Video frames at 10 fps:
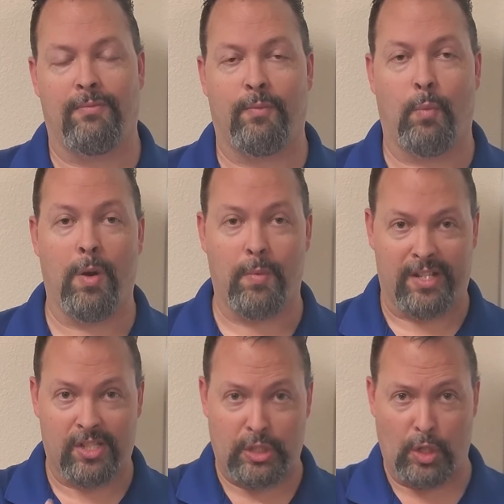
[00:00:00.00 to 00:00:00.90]
what we
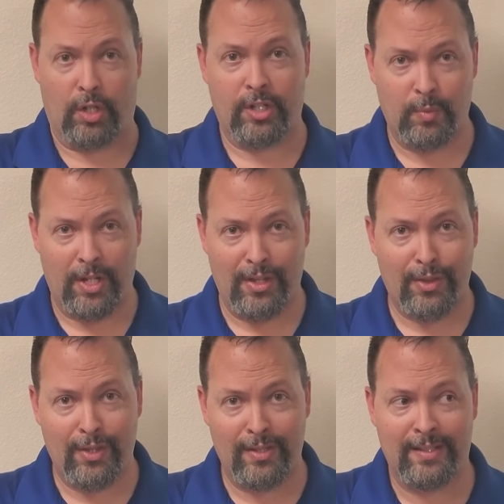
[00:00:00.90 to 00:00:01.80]
started with
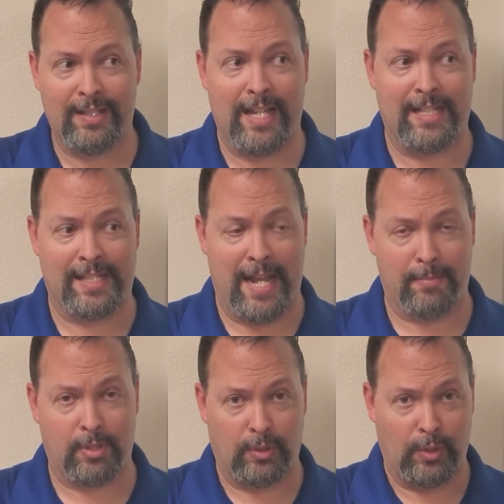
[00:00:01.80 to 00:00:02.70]
as an
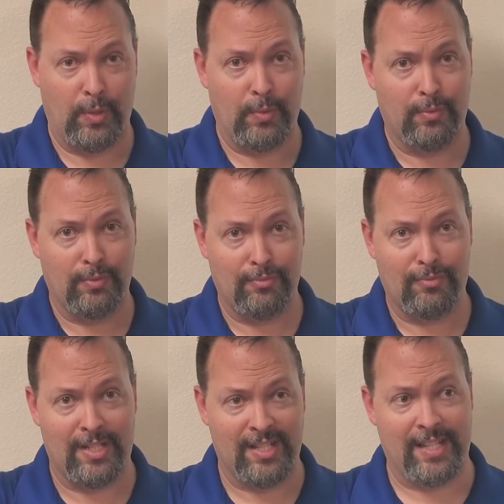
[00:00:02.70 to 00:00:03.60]
absolute
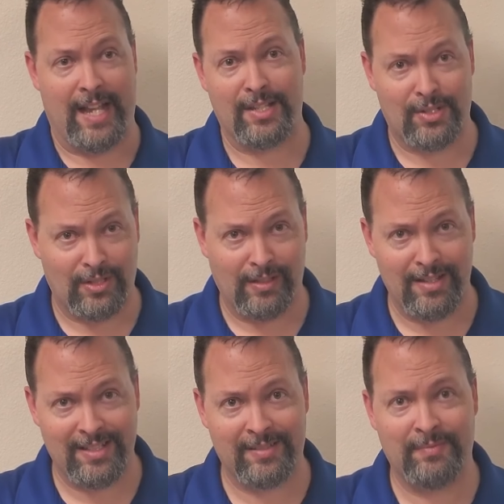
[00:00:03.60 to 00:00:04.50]
disaster
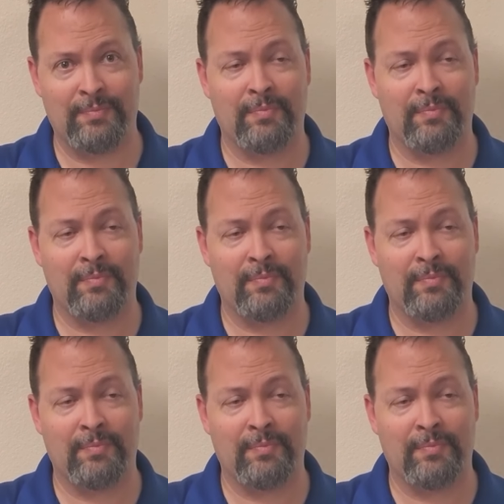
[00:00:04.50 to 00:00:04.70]
closet